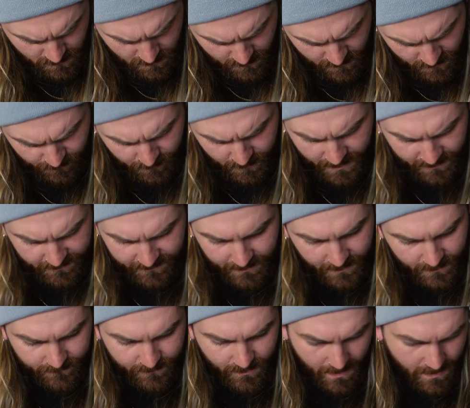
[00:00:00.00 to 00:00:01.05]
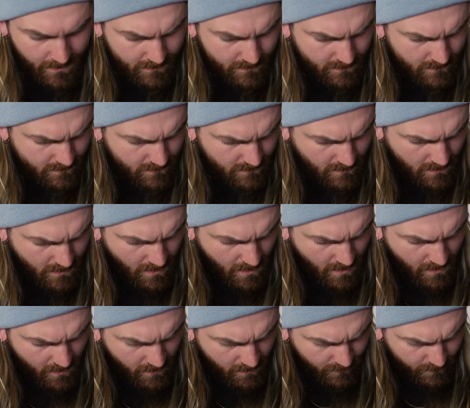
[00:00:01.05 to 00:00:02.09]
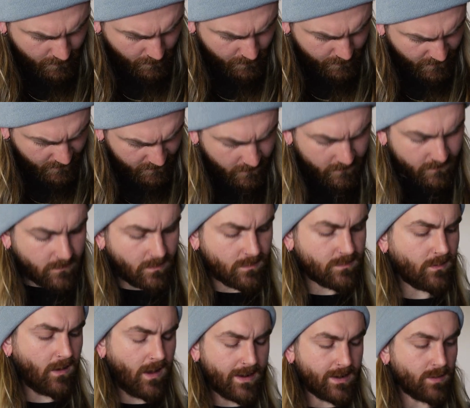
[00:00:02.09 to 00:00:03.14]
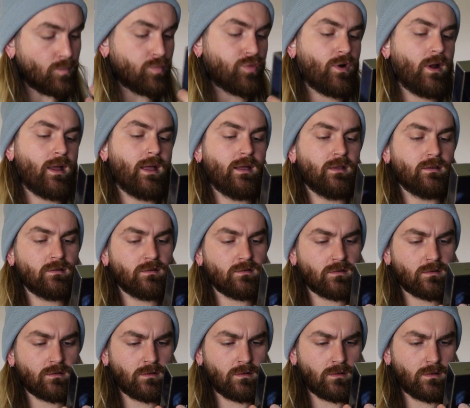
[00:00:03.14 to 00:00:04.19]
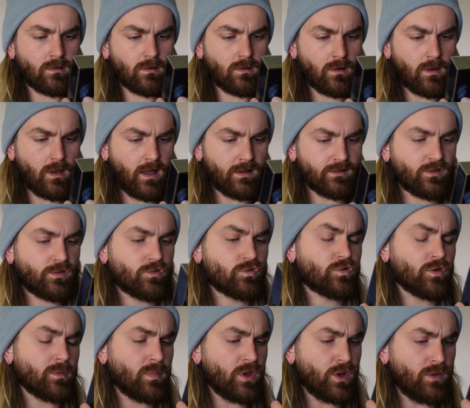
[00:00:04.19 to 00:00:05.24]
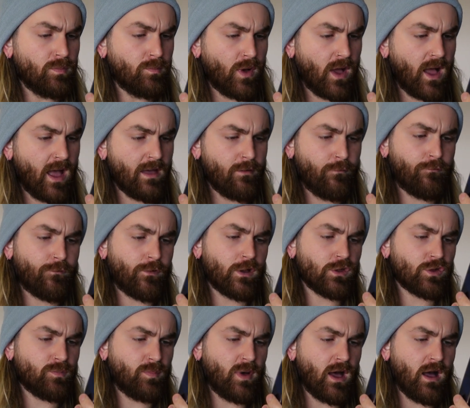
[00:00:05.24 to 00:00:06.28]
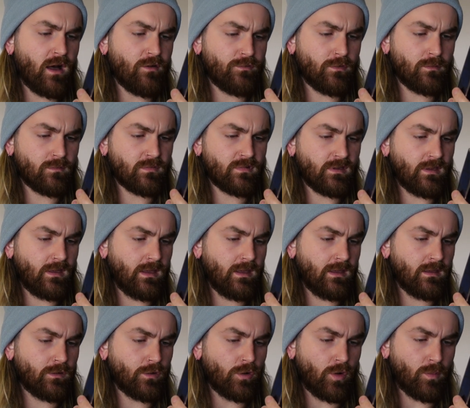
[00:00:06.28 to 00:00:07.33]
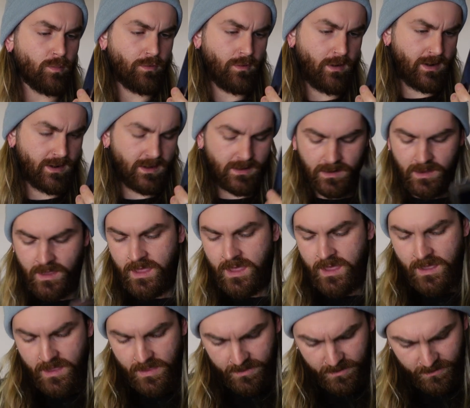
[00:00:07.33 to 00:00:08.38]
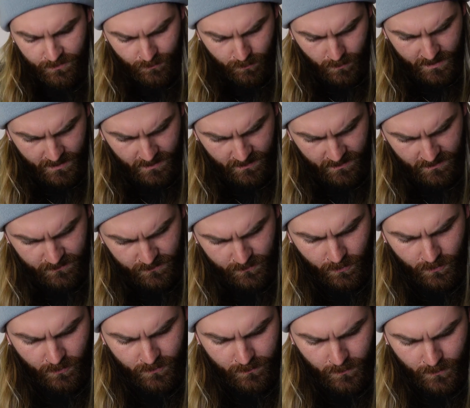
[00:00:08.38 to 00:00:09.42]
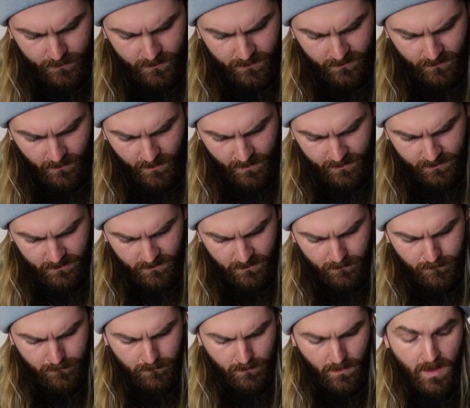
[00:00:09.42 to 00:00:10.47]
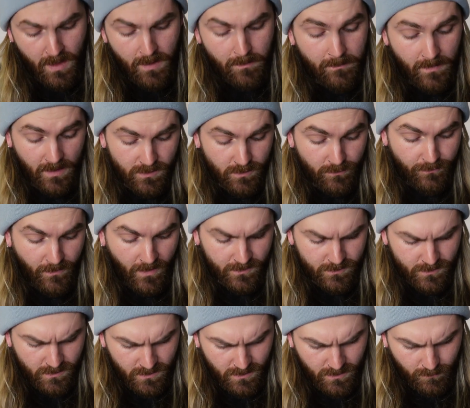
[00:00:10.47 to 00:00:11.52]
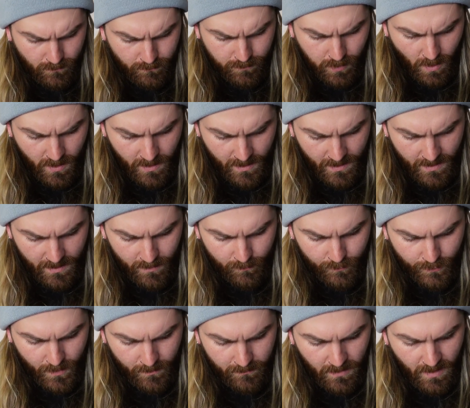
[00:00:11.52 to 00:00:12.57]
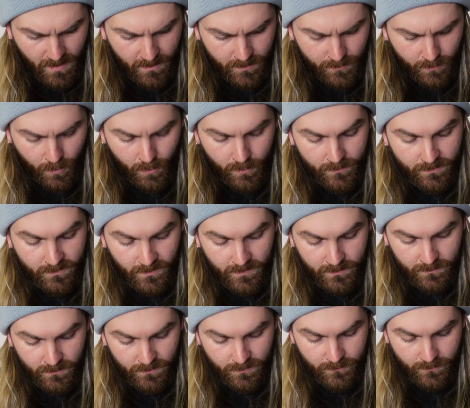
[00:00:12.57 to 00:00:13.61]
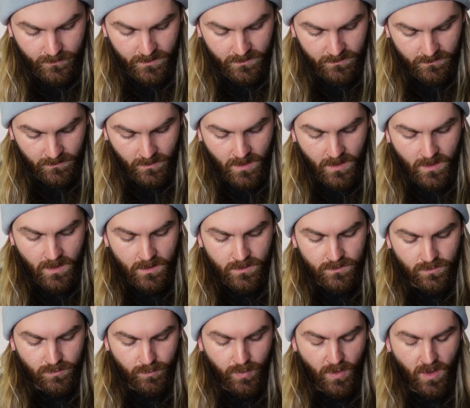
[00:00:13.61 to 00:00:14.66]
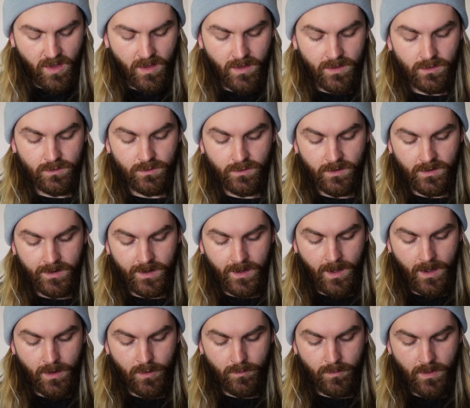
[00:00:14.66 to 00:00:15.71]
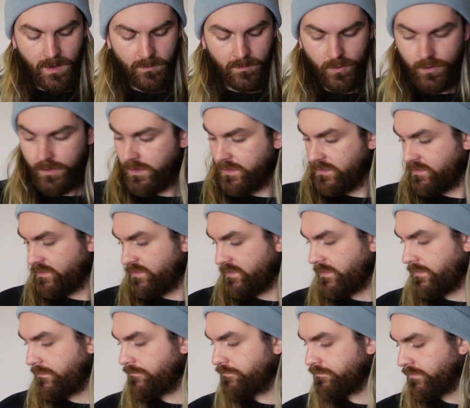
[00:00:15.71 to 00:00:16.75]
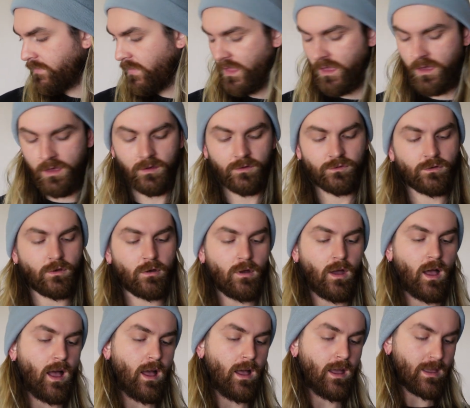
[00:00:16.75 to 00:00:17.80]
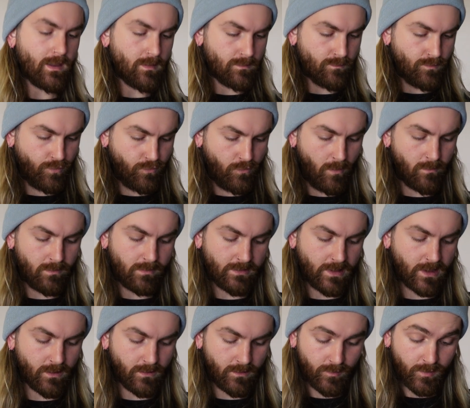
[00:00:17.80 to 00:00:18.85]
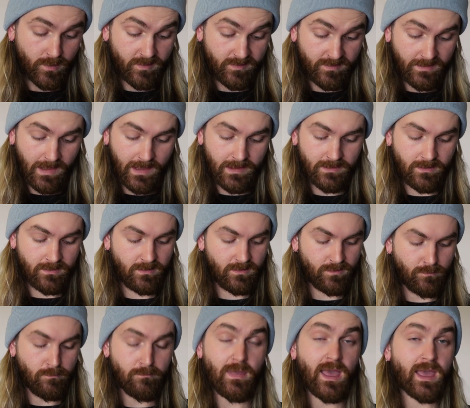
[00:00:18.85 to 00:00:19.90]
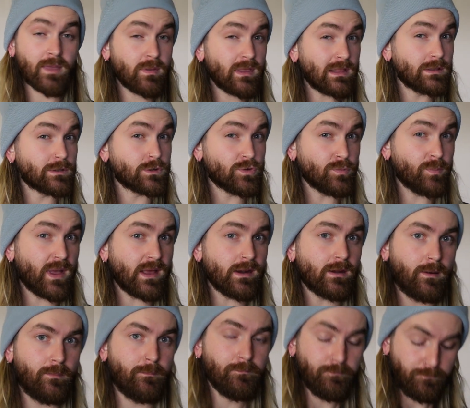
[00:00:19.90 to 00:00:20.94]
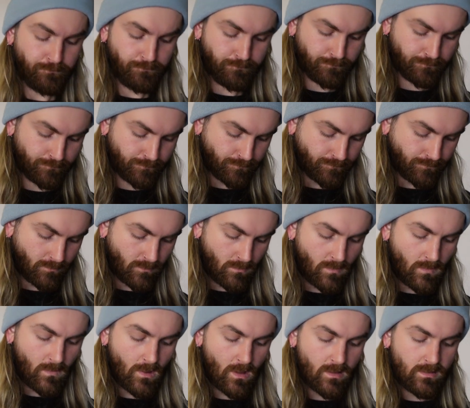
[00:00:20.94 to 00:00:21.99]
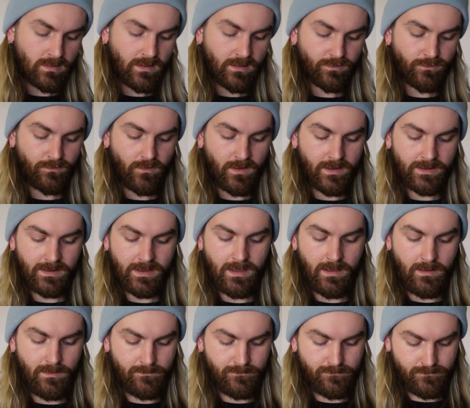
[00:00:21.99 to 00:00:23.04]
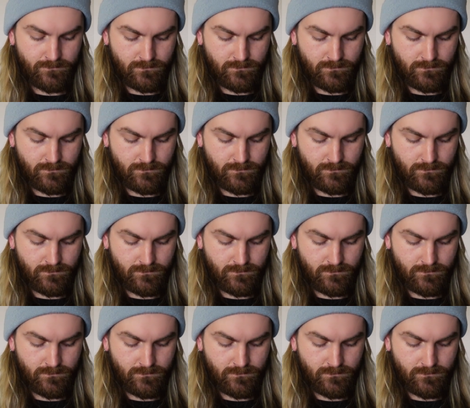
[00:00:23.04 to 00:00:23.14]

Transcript: This one has none of that. So this is designer brands, distributed by French Parfums Incorporated, and this one is Cosmo Designs, manufactured by Premier Cos Industries, Dubai, United Arab Emirates. So I am probably going to say that this may be a little better. Let's find out.